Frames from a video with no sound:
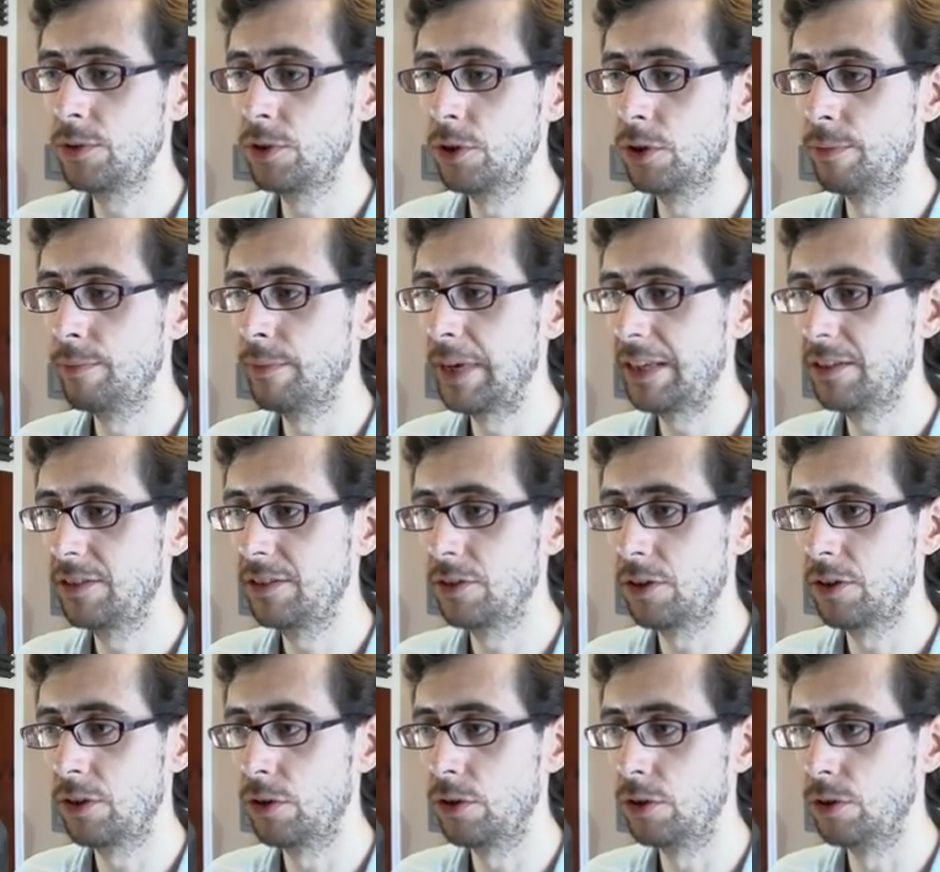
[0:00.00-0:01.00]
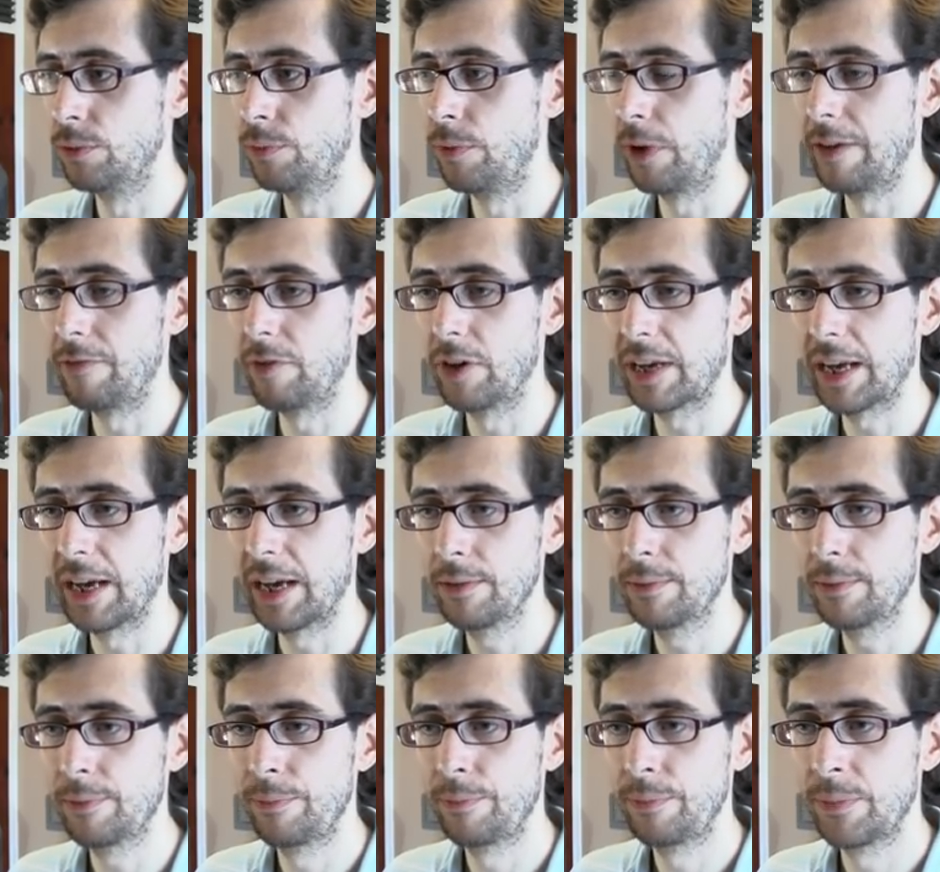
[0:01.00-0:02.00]
your Mastodon or whatever
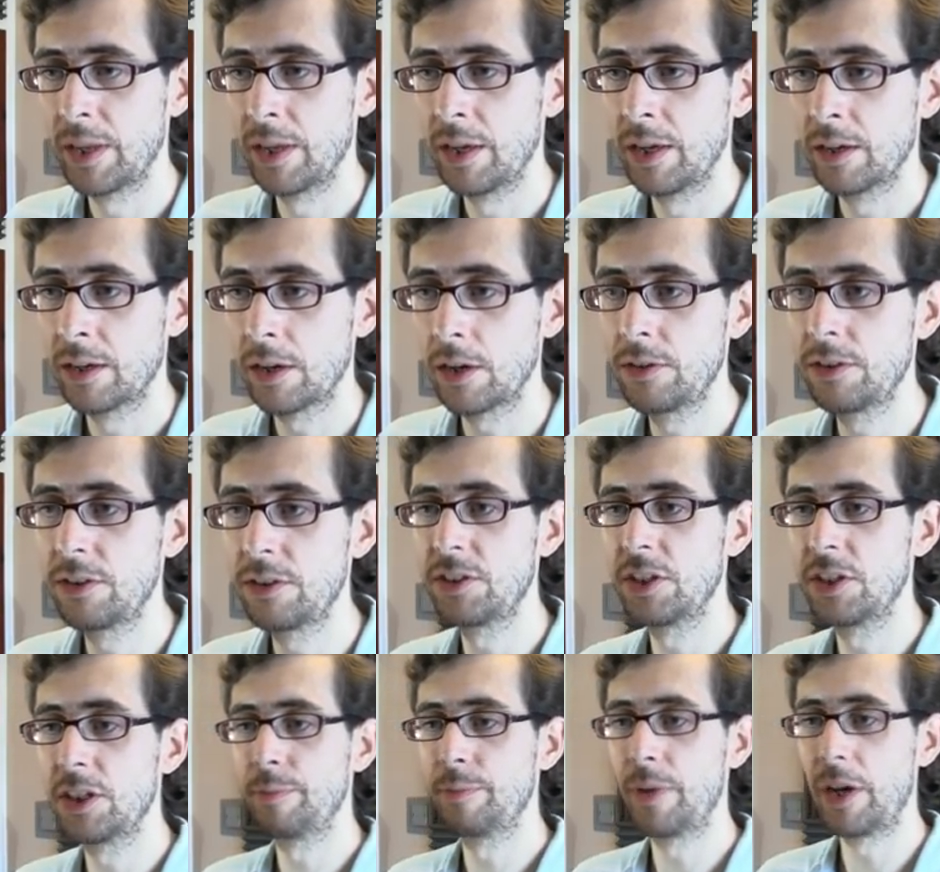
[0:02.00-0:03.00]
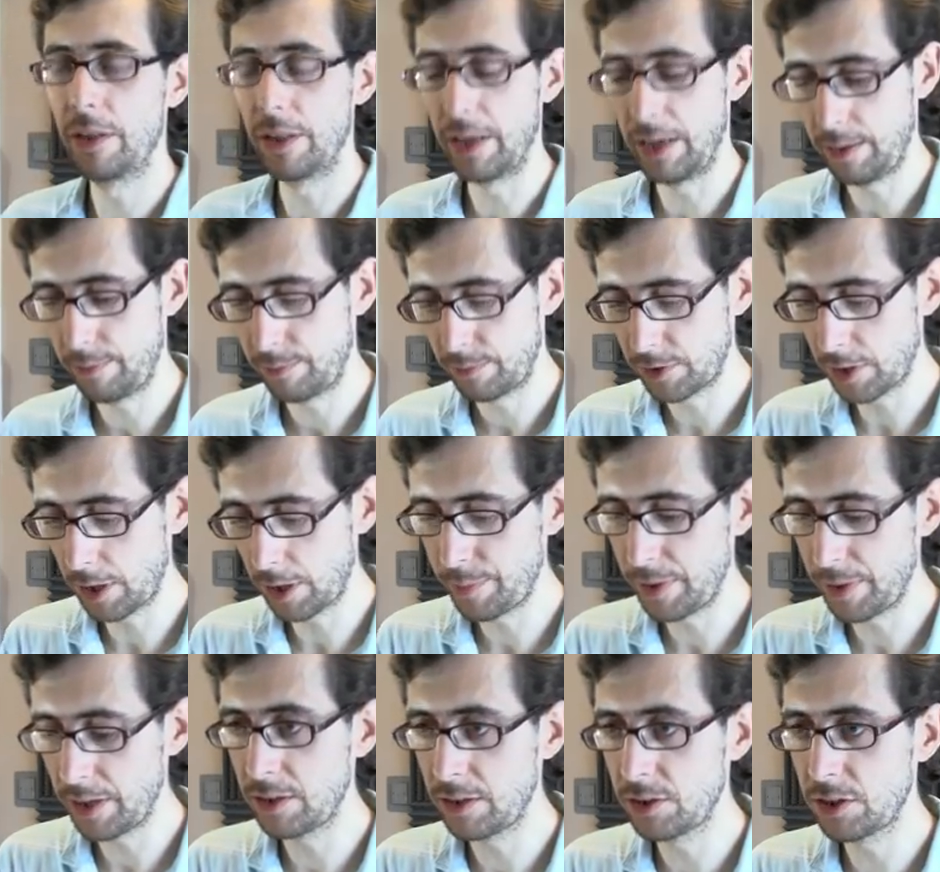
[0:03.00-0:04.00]
account, go to the search bar there,
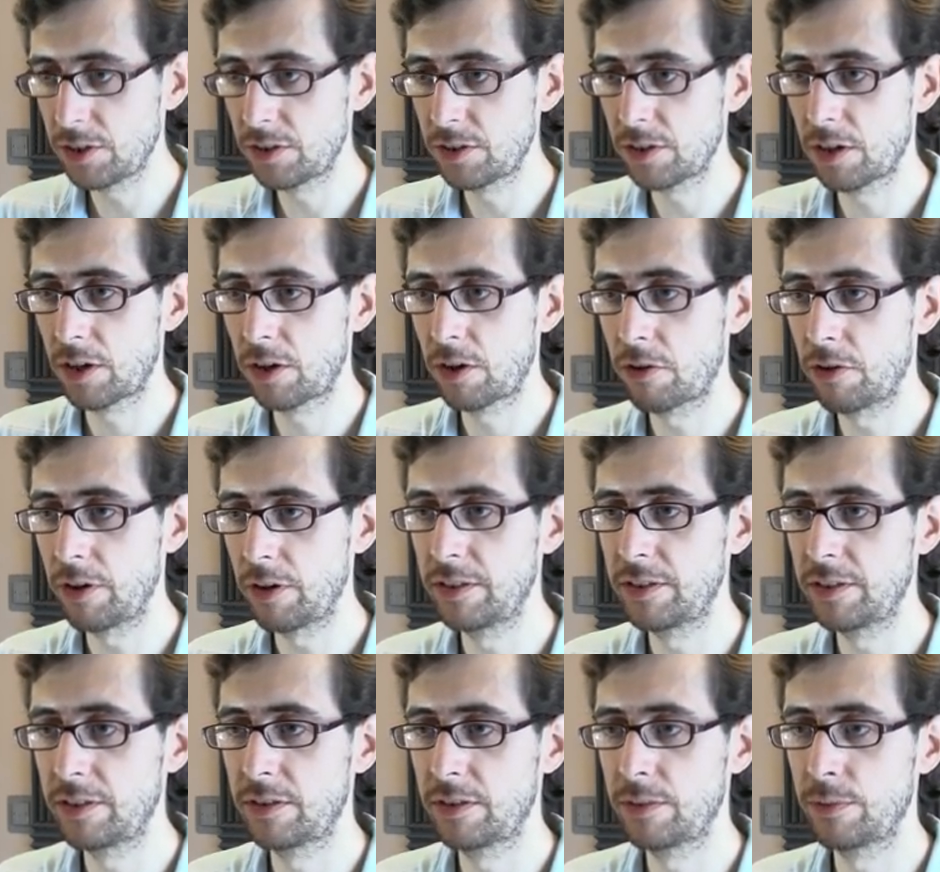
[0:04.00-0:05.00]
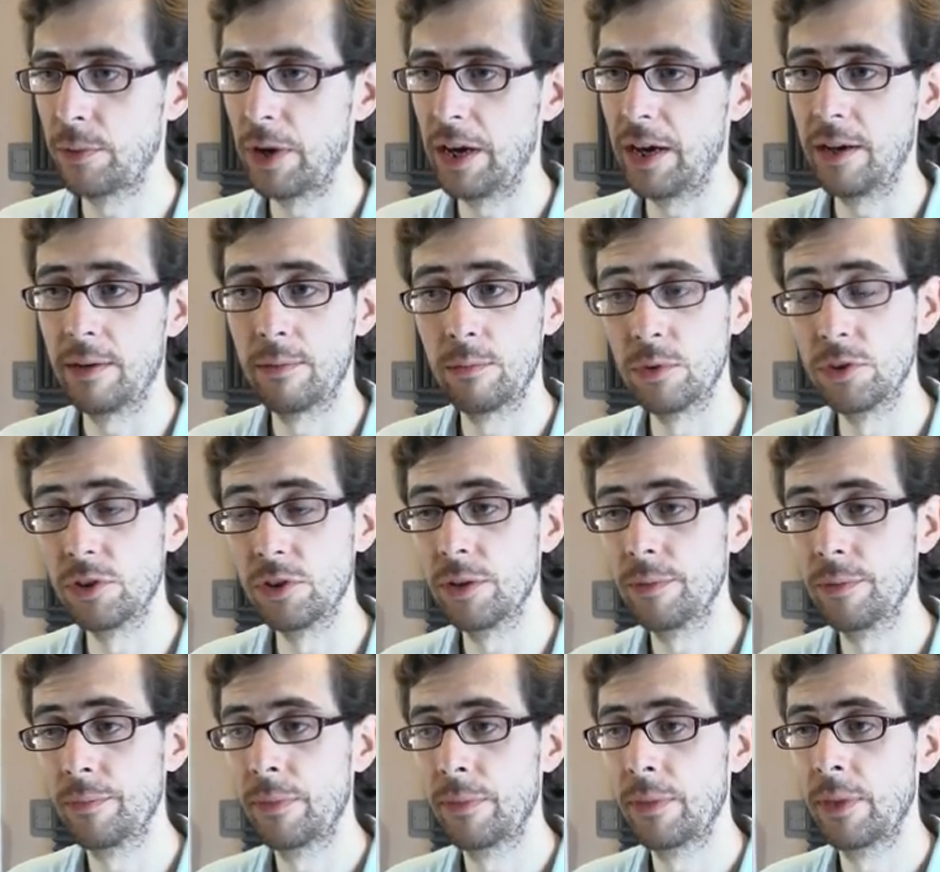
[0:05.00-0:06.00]
type in just Chris Were will
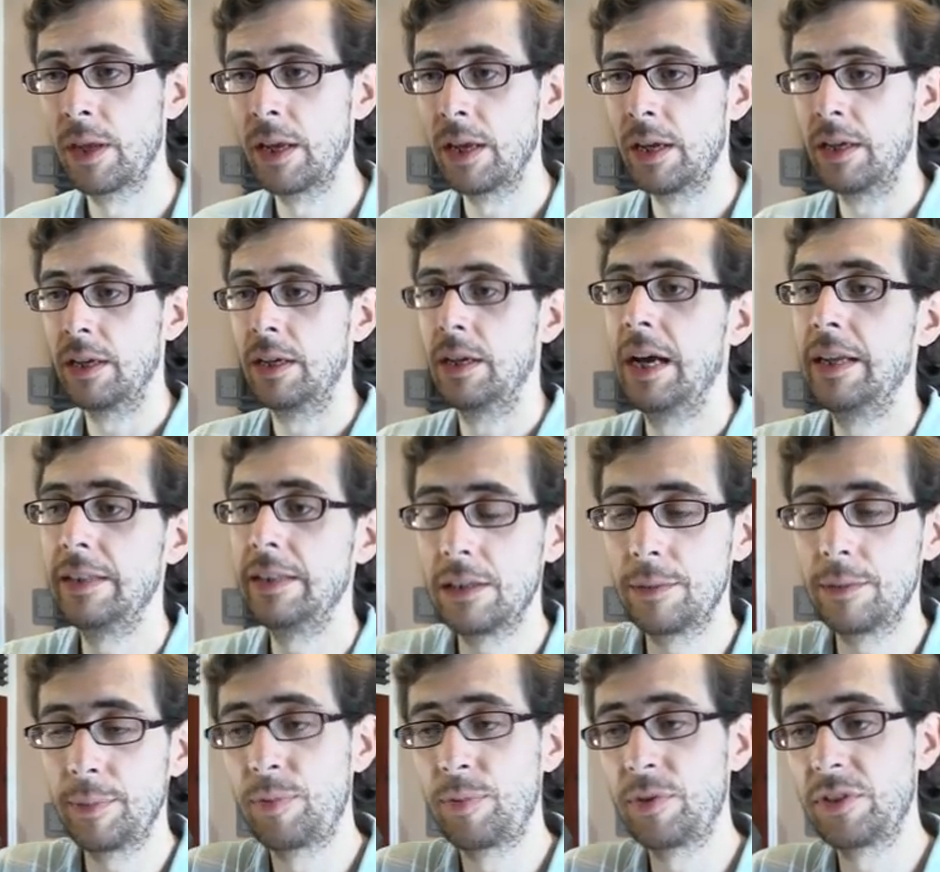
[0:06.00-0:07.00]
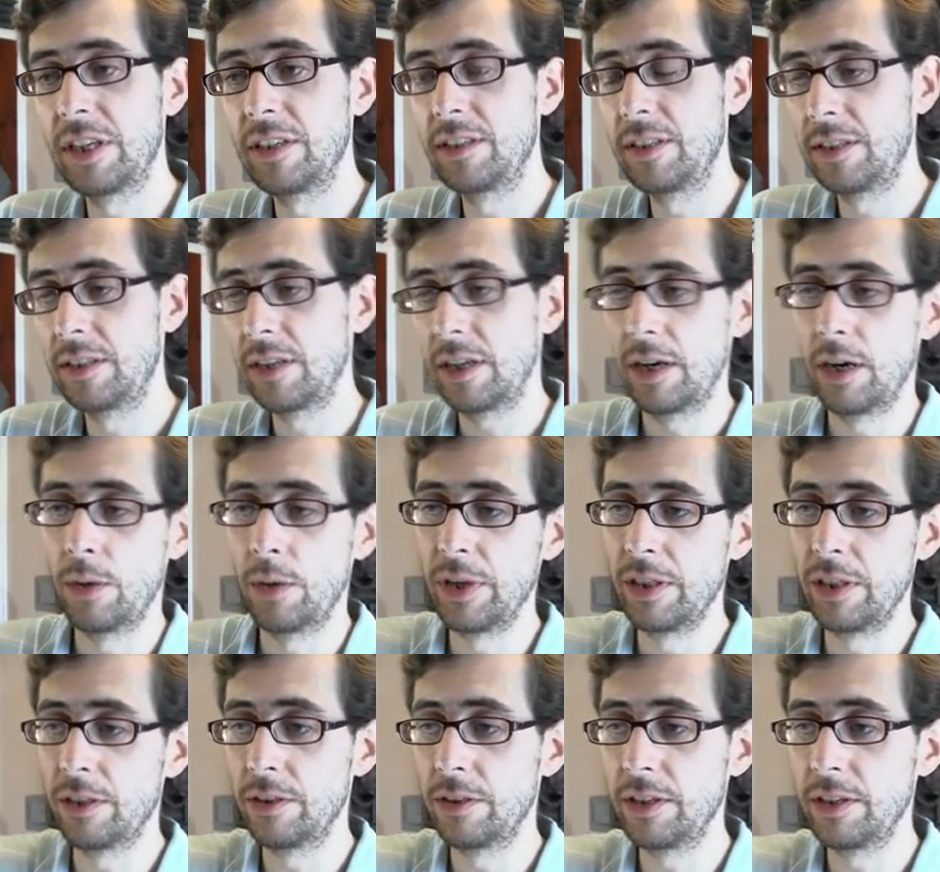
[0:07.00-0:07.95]
do, and then you'll be presented with